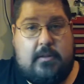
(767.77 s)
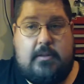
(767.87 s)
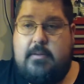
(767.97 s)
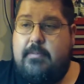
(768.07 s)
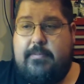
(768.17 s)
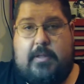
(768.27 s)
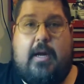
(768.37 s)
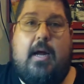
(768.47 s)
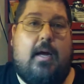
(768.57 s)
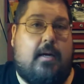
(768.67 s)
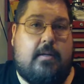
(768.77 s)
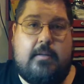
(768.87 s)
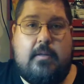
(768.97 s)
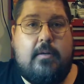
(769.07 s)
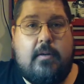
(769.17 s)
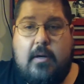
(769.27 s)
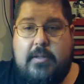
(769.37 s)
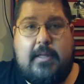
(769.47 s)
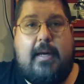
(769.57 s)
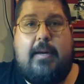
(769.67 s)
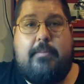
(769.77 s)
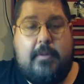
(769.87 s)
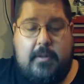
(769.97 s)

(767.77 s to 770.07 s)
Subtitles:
And yeah, all the time.